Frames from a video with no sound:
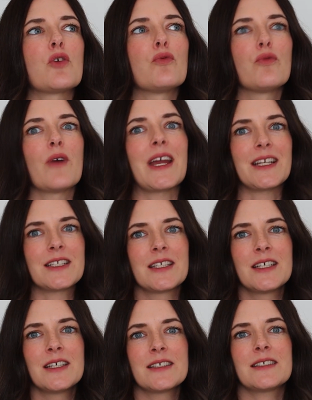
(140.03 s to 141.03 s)
great
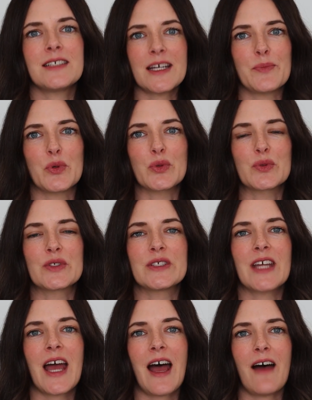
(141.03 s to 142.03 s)
staples
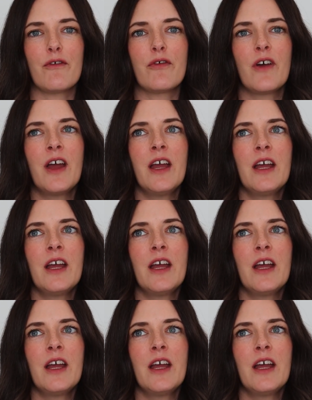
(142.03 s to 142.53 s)
to have,